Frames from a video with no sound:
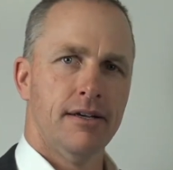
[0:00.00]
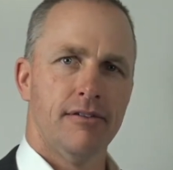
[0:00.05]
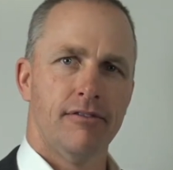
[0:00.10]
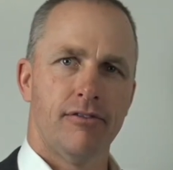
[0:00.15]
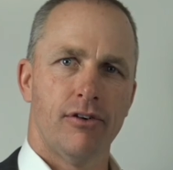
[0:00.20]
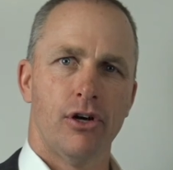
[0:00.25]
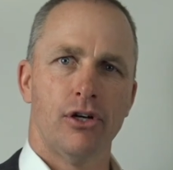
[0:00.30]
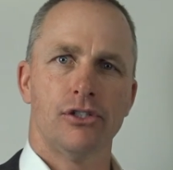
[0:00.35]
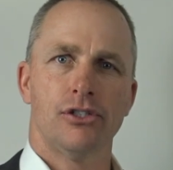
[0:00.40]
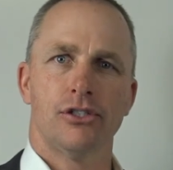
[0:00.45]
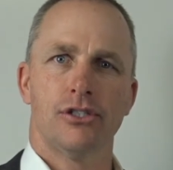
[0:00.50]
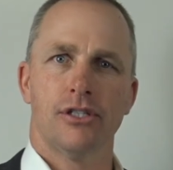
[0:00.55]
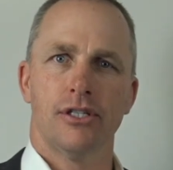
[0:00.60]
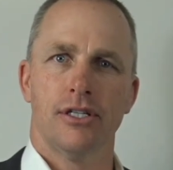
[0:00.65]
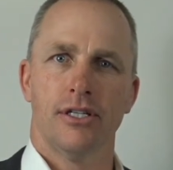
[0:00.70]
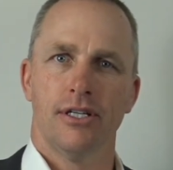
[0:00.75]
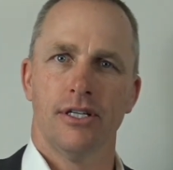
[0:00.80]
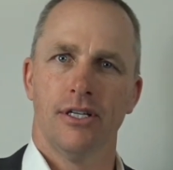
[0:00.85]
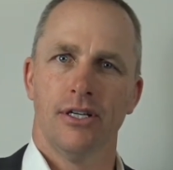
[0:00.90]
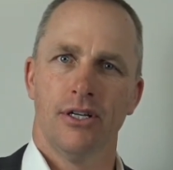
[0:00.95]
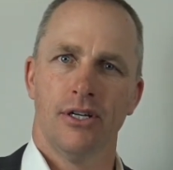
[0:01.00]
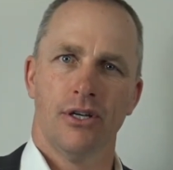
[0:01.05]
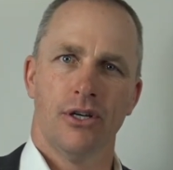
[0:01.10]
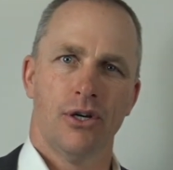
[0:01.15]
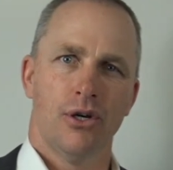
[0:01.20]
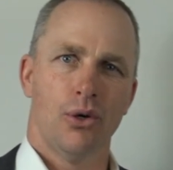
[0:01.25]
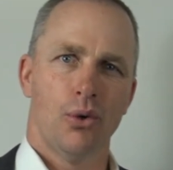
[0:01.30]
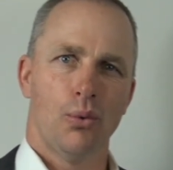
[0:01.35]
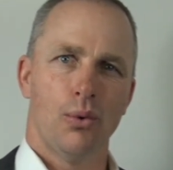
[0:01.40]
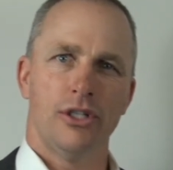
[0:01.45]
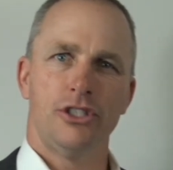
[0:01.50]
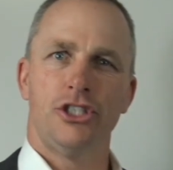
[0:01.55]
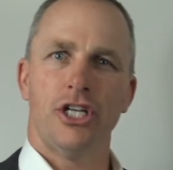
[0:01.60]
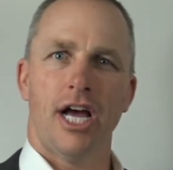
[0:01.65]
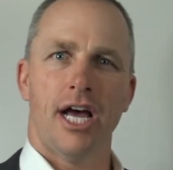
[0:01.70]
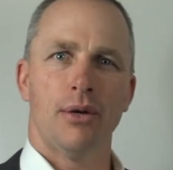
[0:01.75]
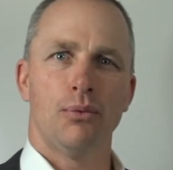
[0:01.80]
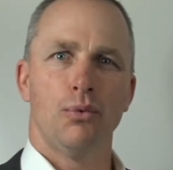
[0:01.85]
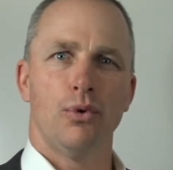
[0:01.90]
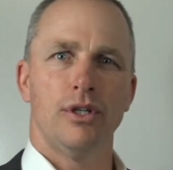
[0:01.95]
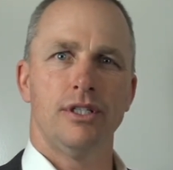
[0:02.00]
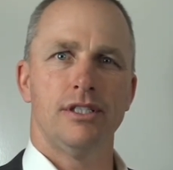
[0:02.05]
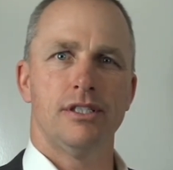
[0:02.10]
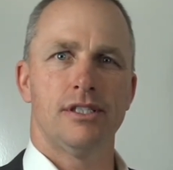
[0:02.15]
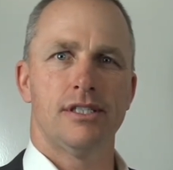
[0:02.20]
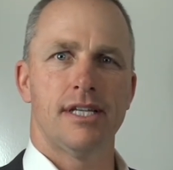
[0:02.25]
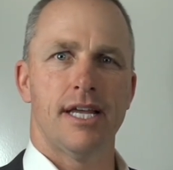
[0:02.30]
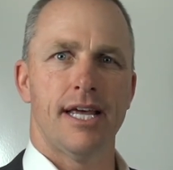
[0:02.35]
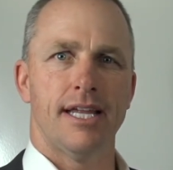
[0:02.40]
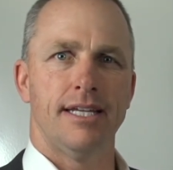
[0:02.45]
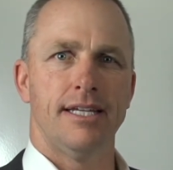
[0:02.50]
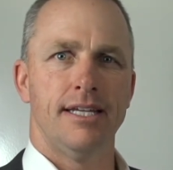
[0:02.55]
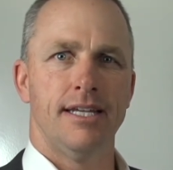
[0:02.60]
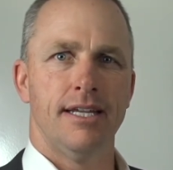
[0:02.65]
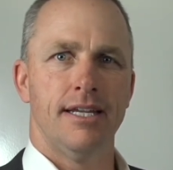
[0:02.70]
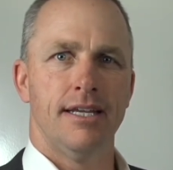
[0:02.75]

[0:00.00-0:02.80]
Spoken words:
First, what John Wooden said,